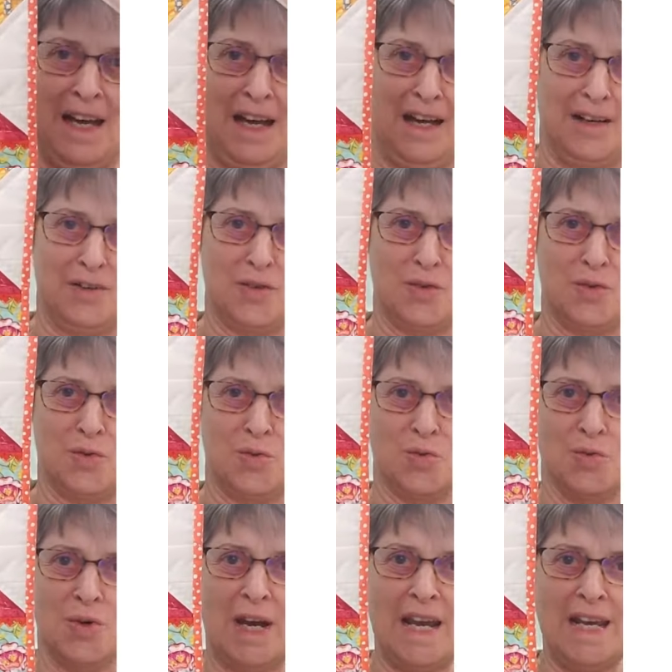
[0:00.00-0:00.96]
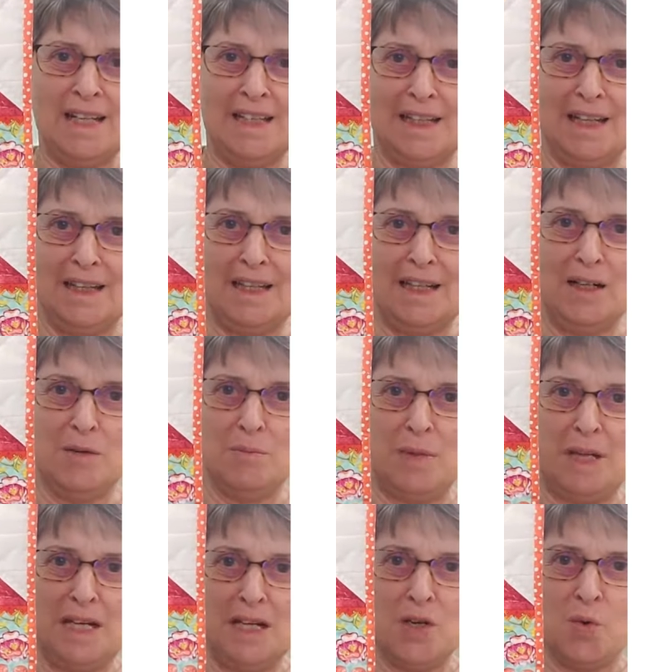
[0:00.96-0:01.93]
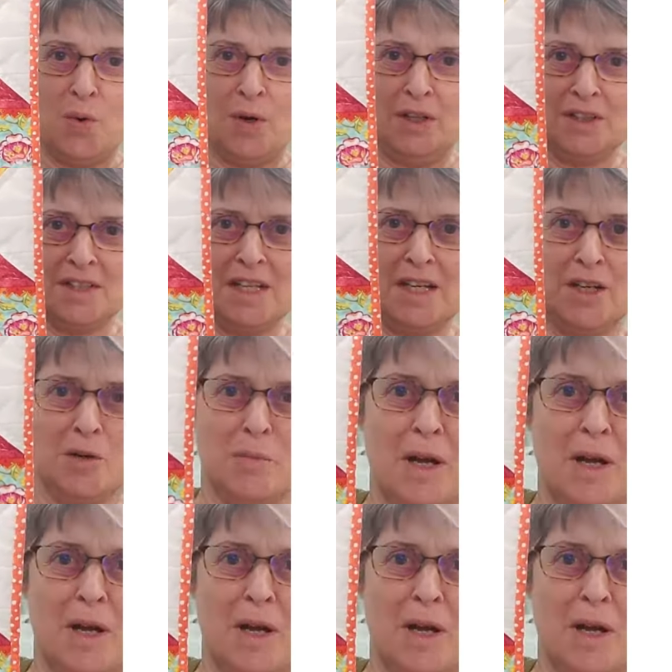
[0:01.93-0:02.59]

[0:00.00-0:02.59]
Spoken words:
a great little mini quilt here,